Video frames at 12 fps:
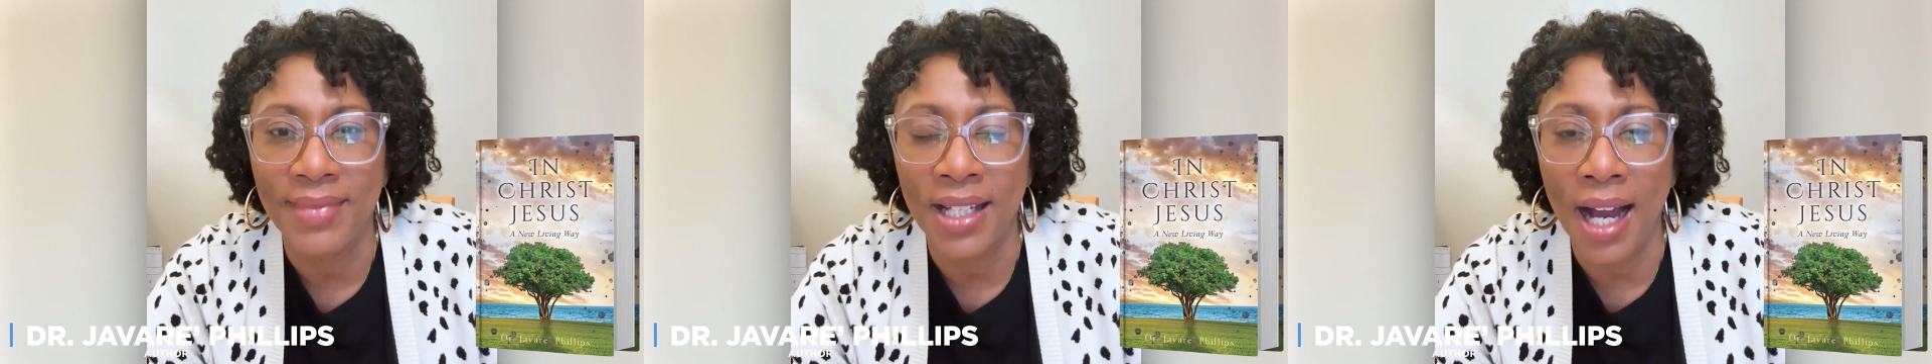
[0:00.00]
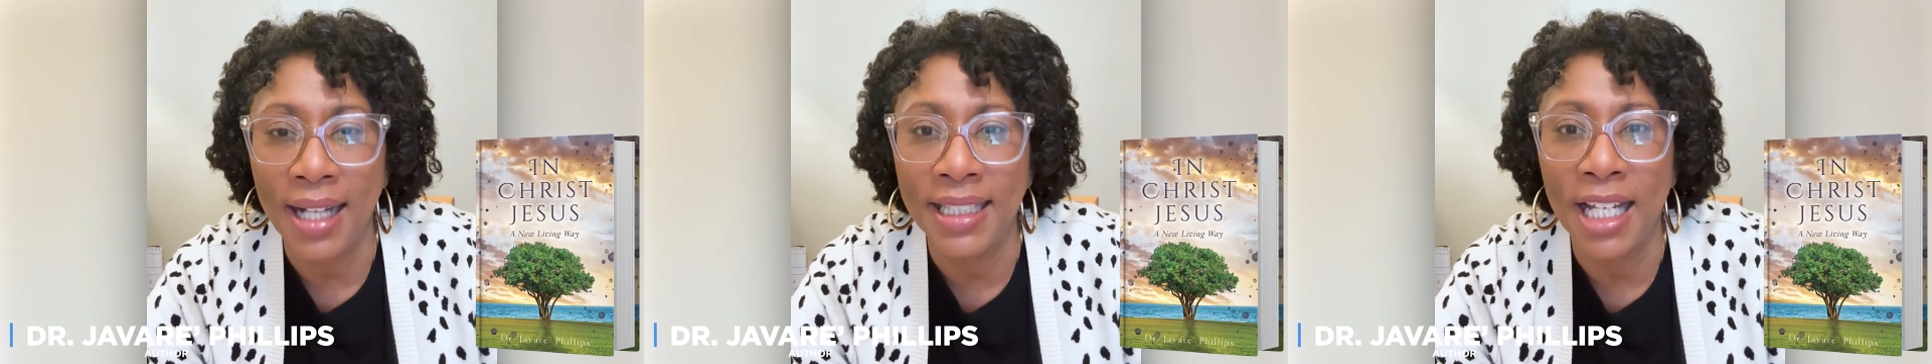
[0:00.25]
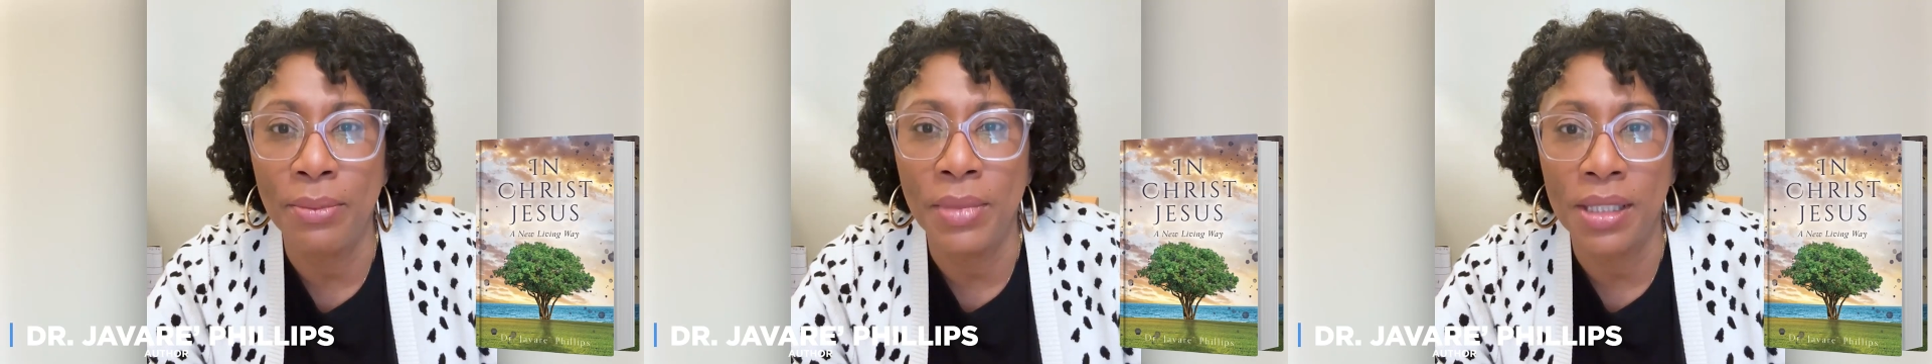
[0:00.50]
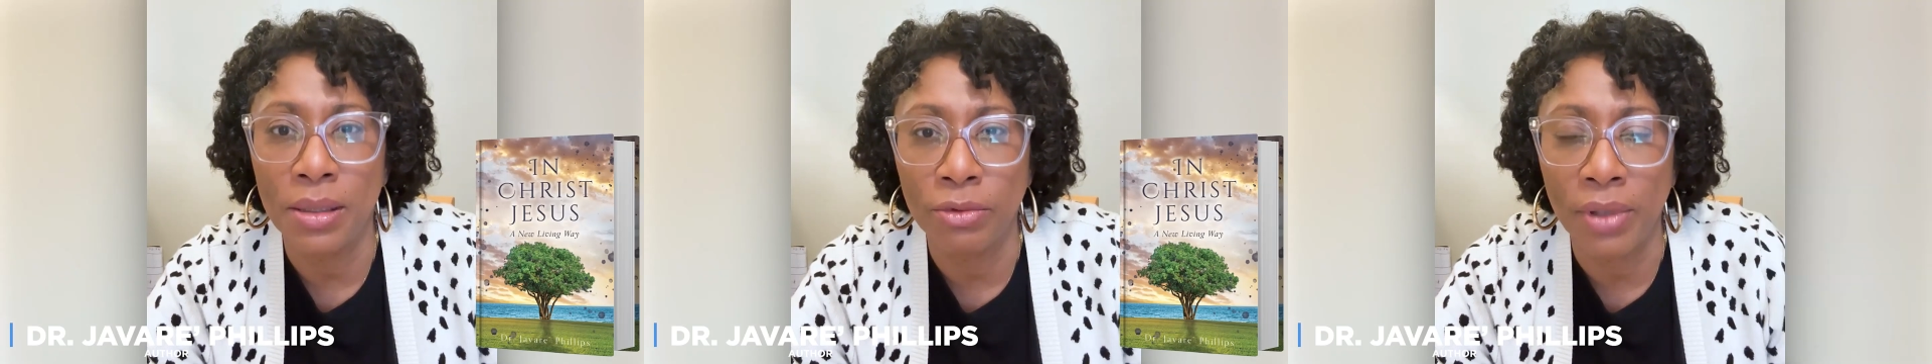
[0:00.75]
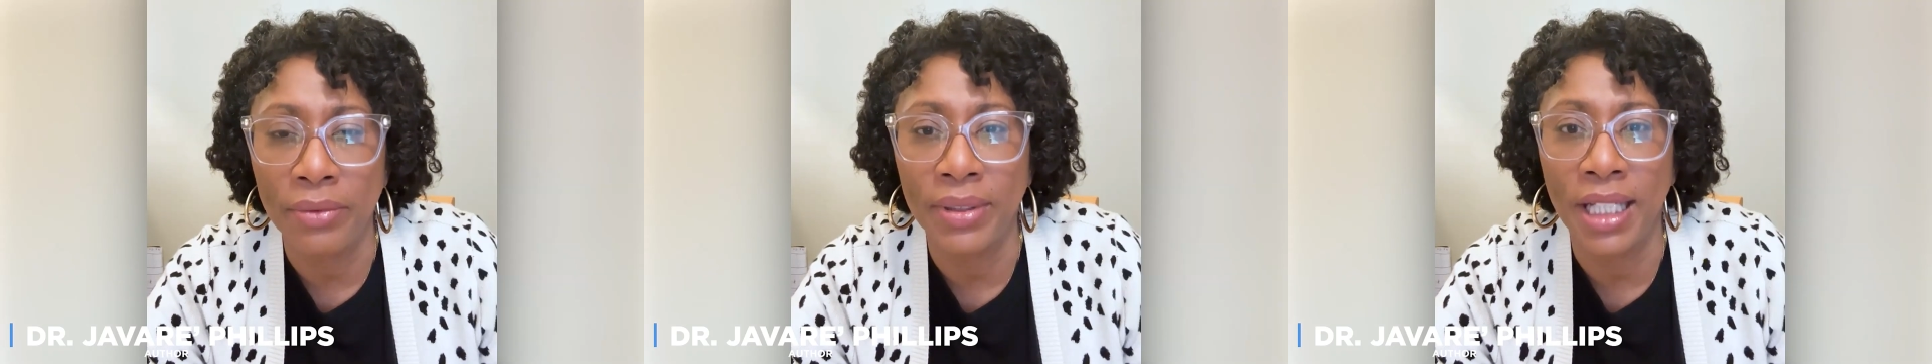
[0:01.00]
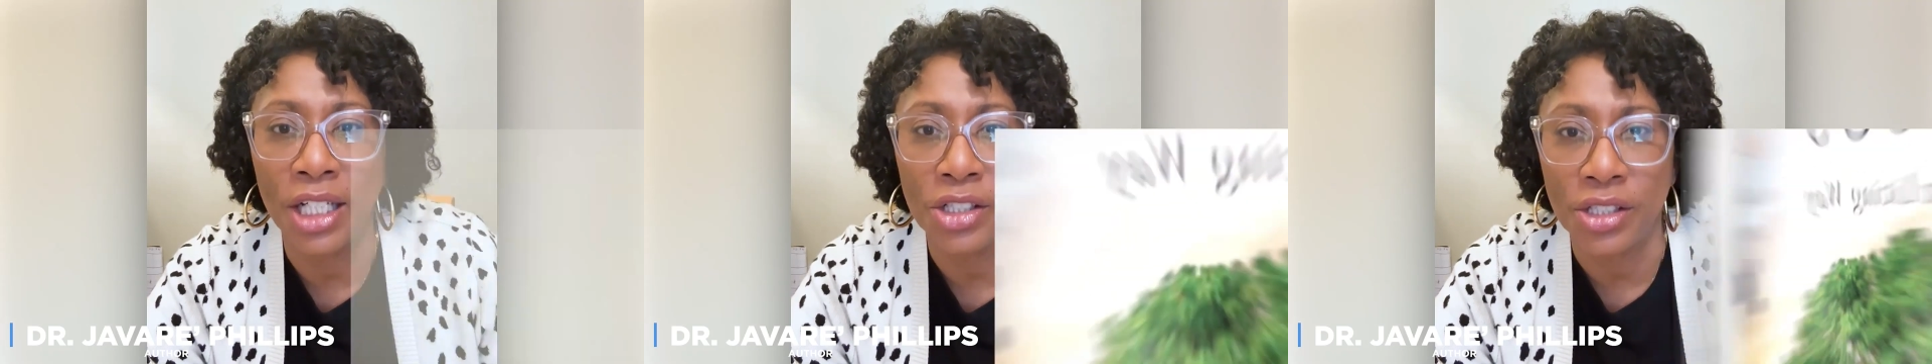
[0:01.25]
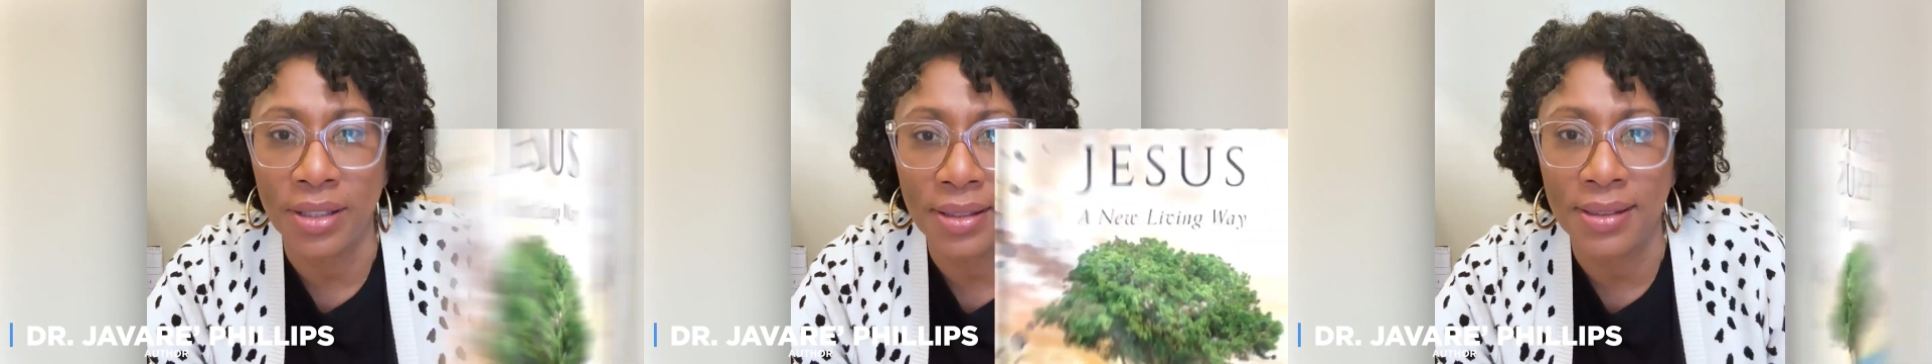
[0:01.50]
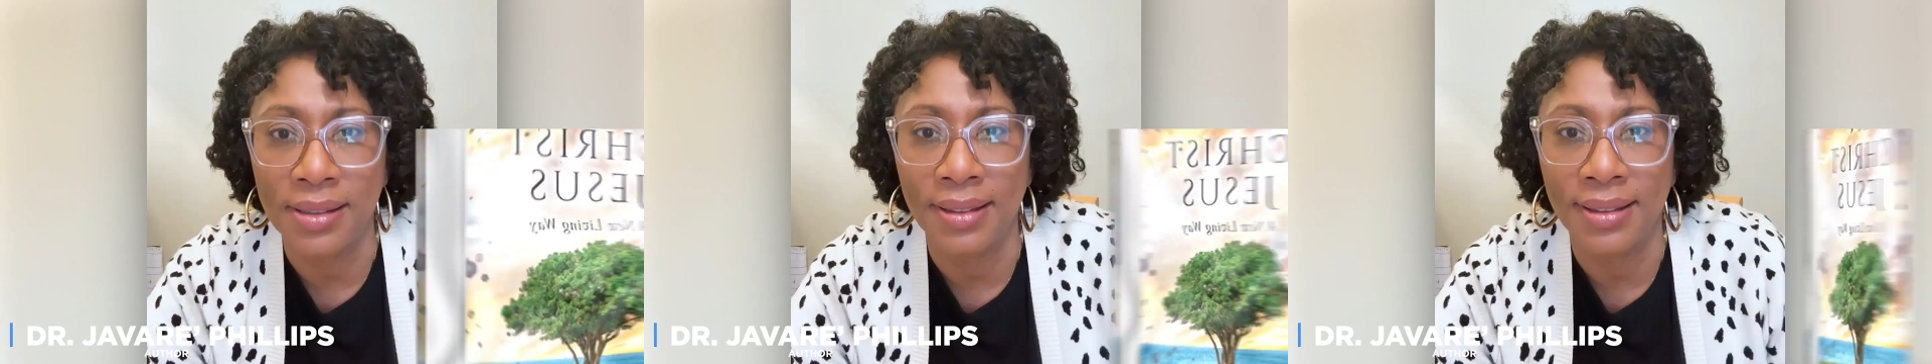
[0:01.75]
God gave me some
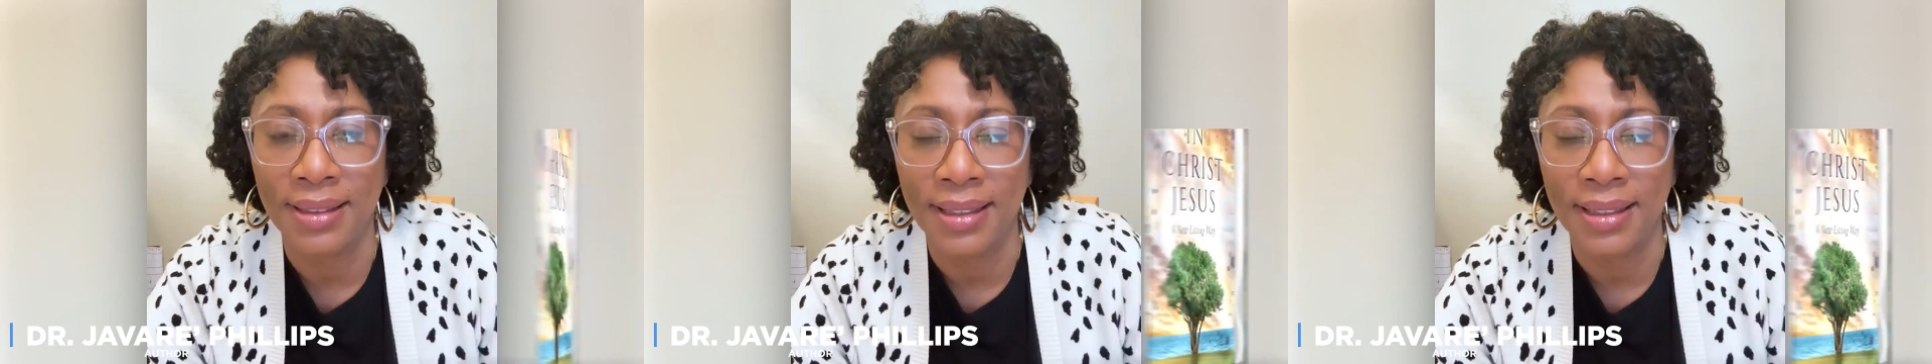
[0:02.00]
revelations